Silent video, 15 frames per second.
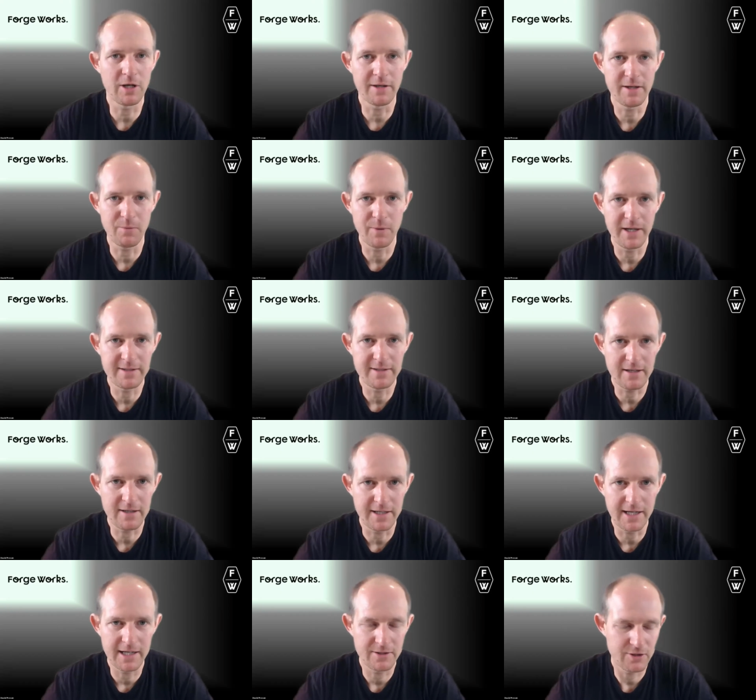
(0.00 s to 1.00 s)
I think we
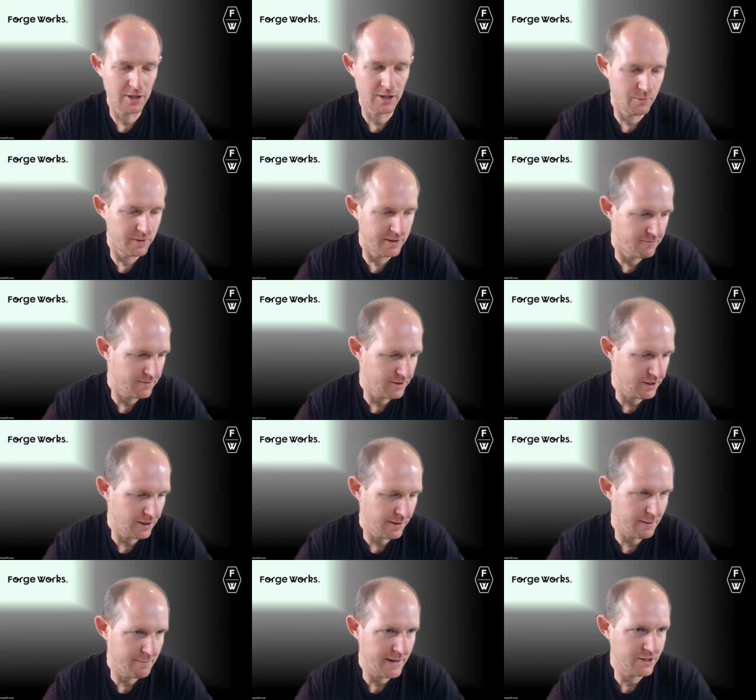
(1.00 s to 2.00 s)
exactly are. So we've, you know,
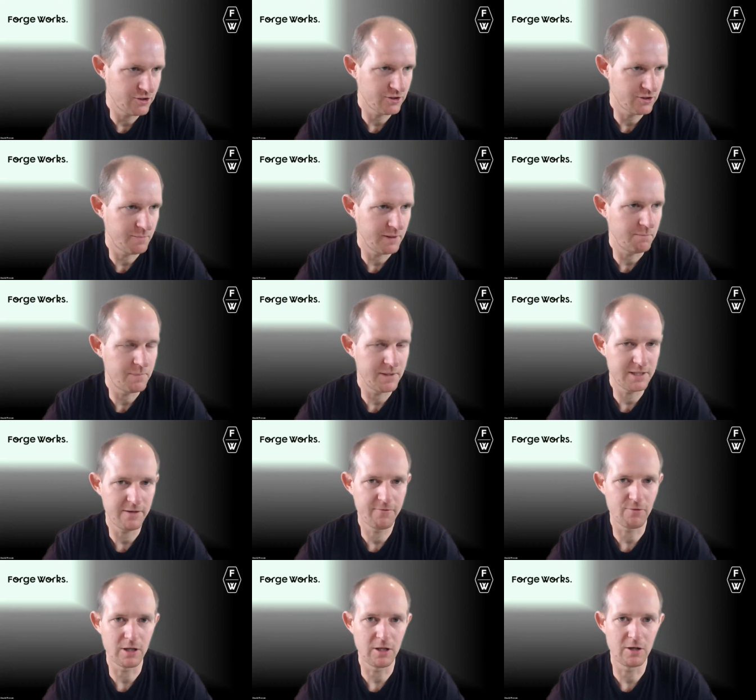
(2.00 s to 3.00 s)
our managers have been busy
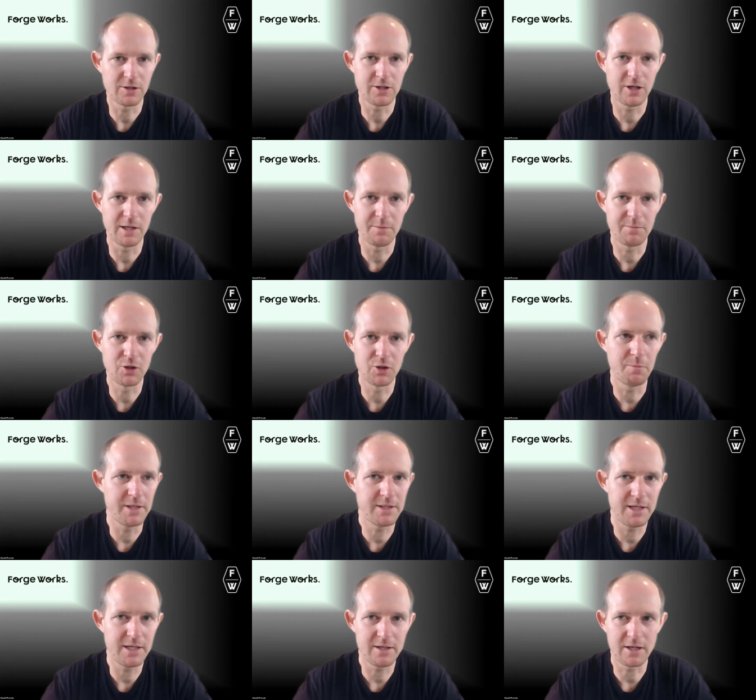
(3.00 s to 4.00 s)
for a long time, too
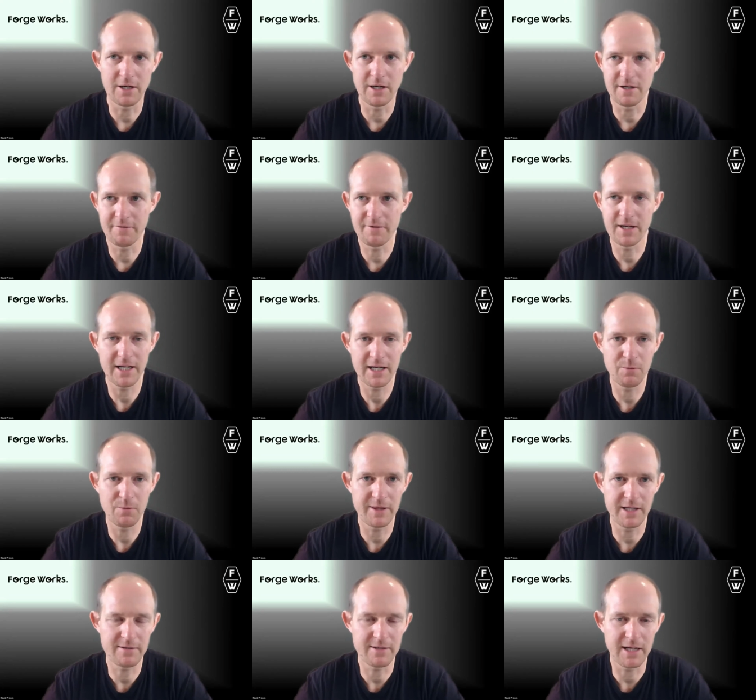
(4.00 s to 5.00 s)
busy to kind of connect with
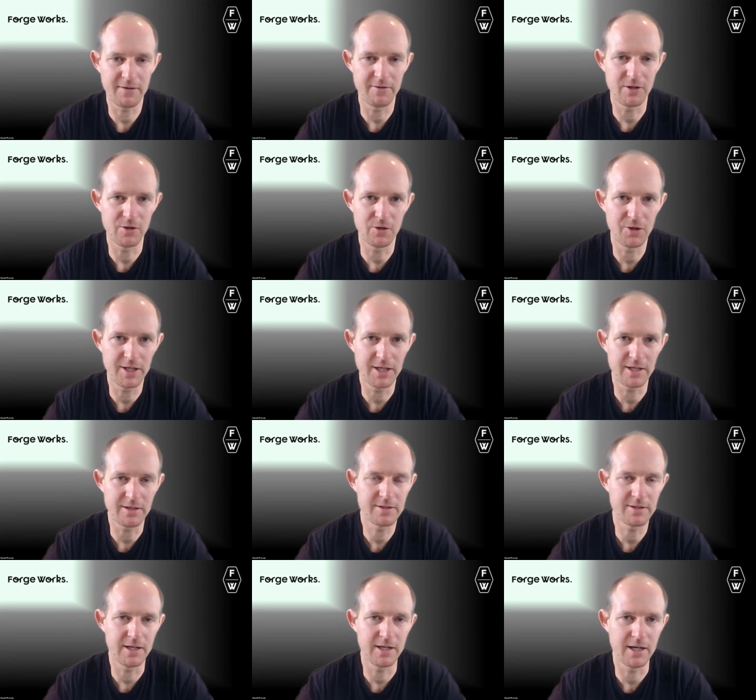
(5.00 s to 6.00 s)
their staff and do
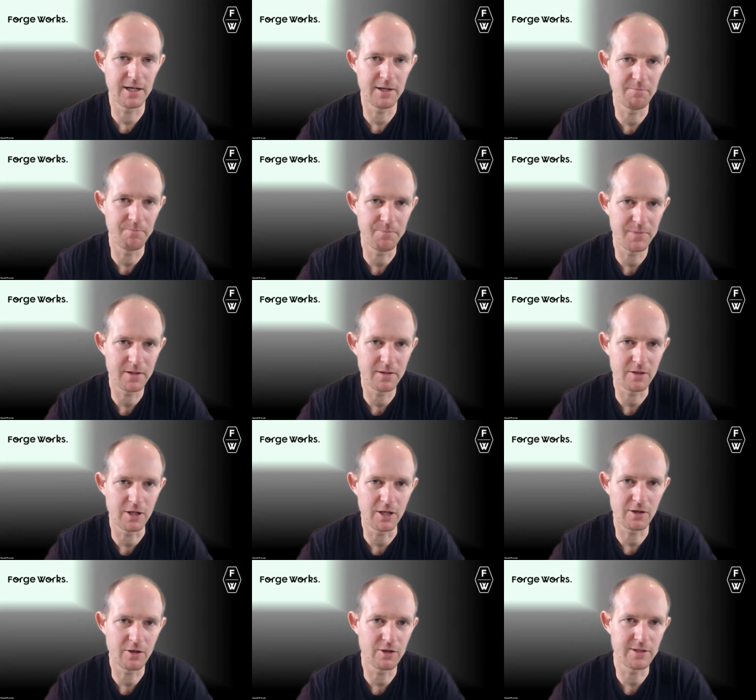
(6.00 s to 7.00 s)
things, um, you
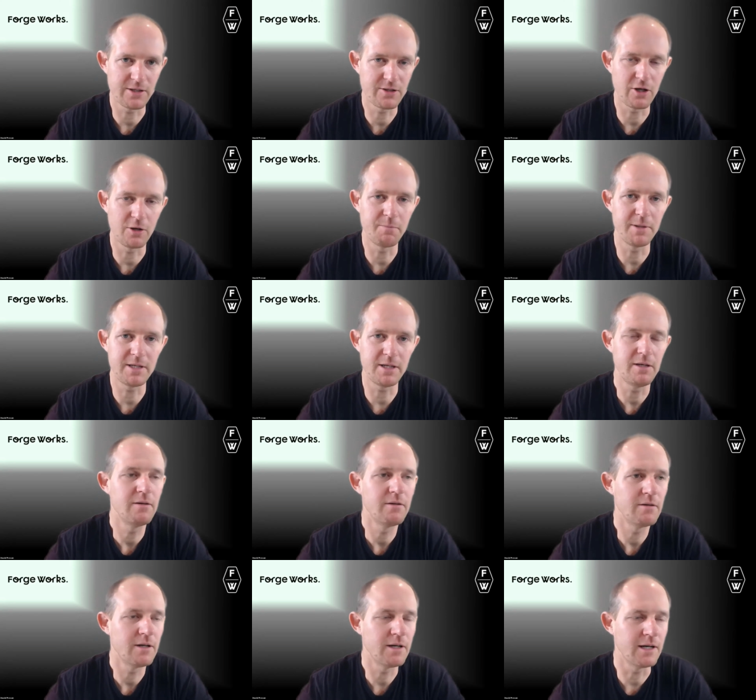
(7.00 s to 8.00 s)
know, because they're so busy
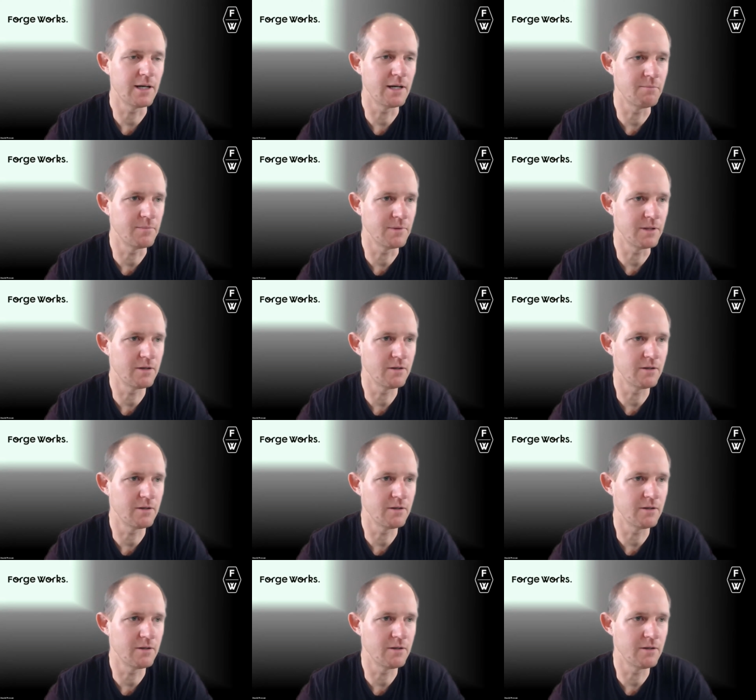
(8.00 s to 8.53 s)
um,